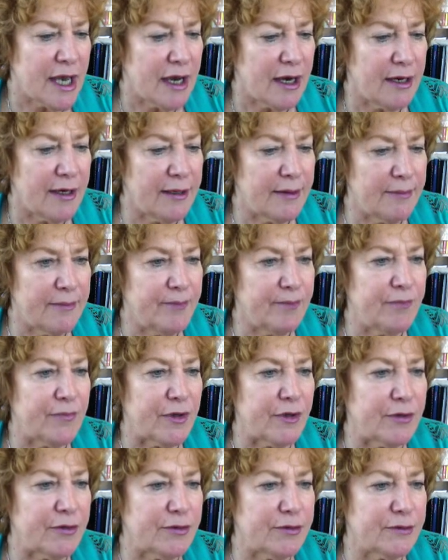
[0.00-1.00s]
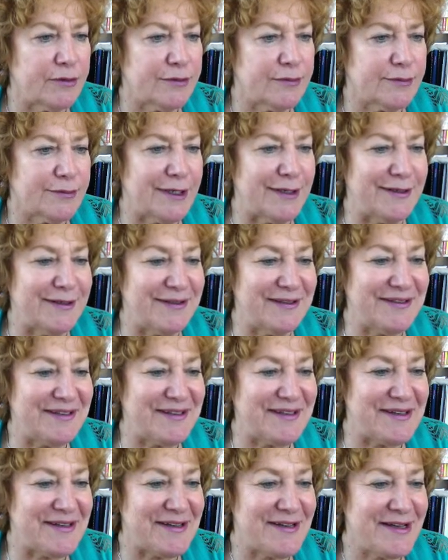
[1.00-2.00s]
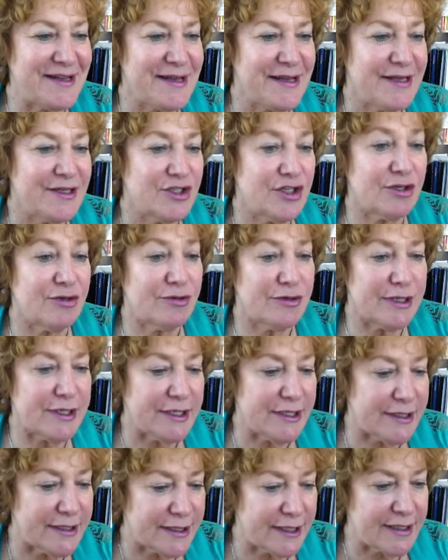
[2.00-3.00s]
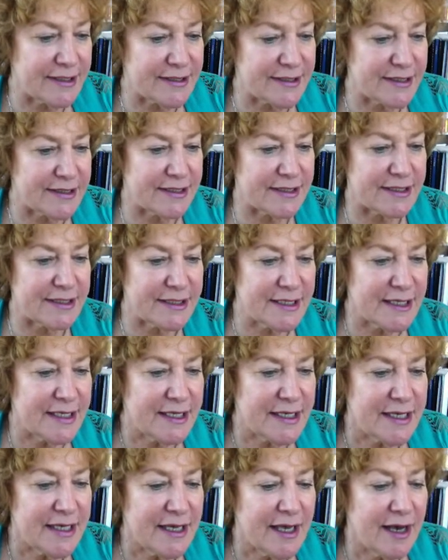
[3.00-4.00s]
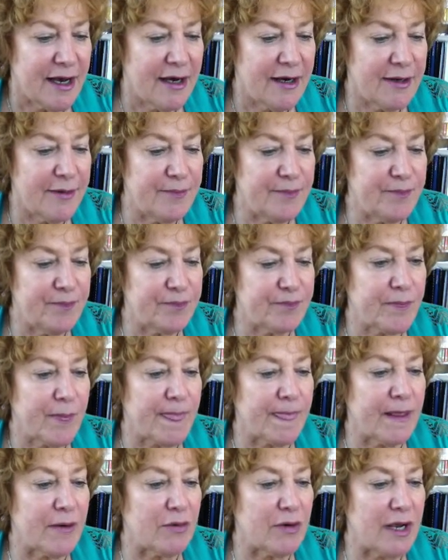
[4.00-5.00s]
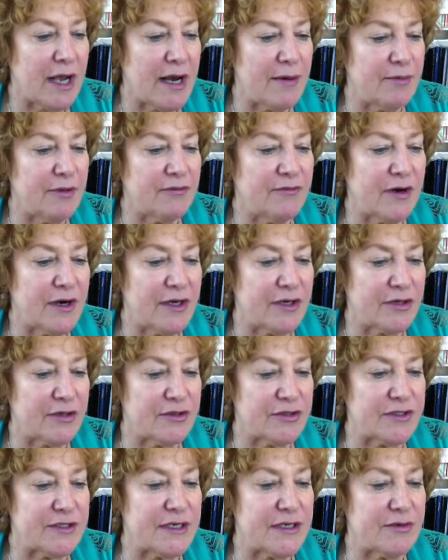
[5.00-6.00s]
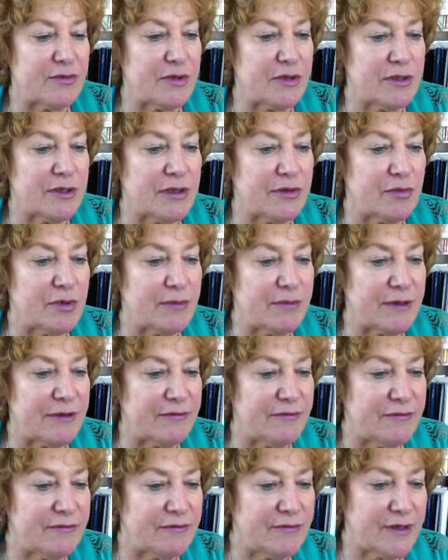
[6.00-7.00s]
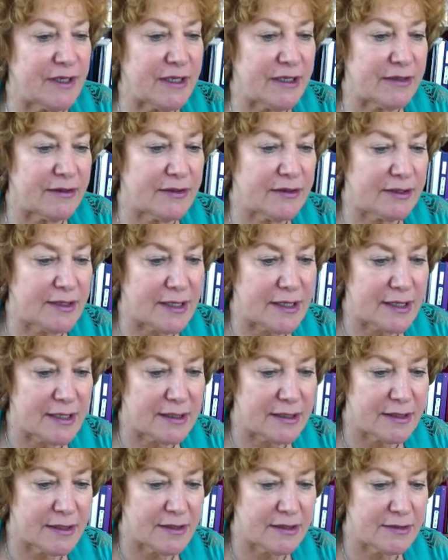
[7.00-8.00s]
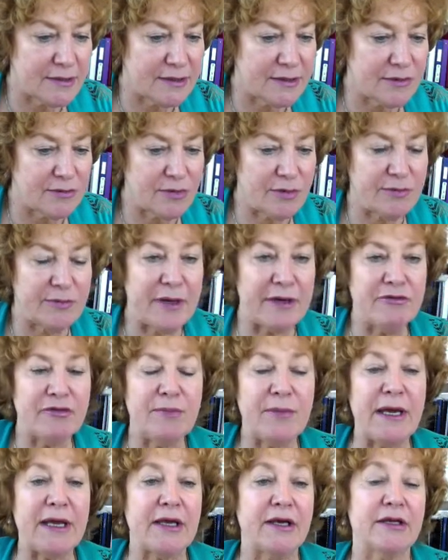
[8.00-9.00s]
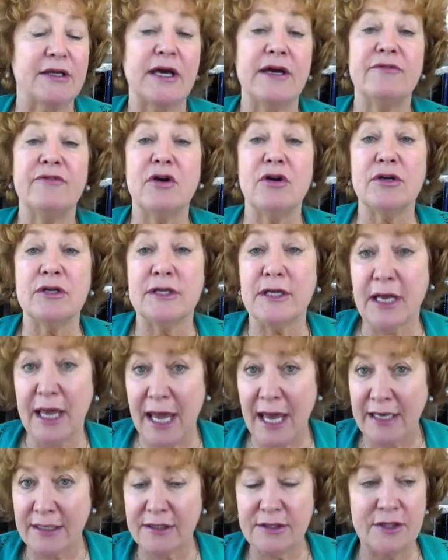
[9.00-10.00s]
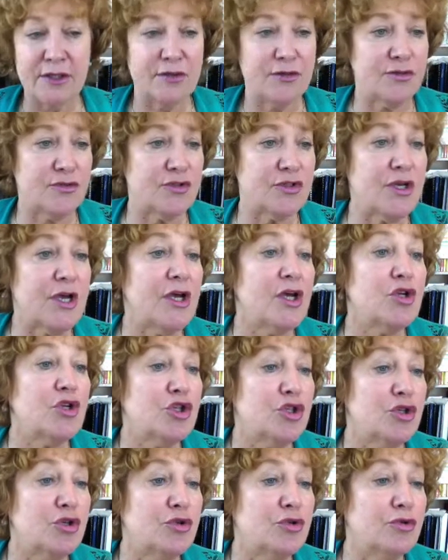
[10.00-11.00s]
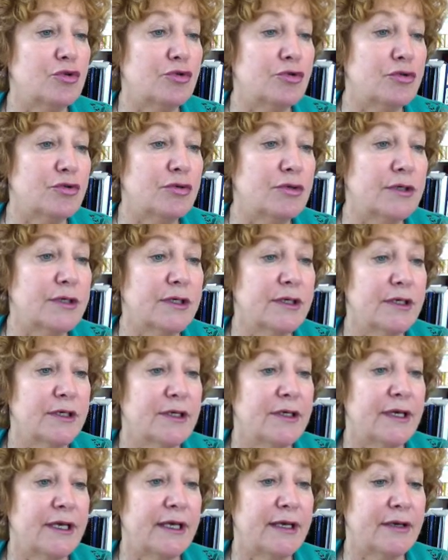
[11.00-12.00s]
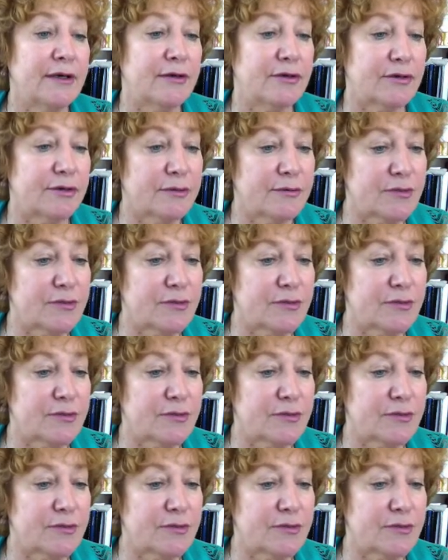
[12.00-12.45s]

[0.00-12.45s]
No, January. Yes, that's it. There were a couple of articles here, another one by Faith and another one by Rebecca, and I've gone and added those to here,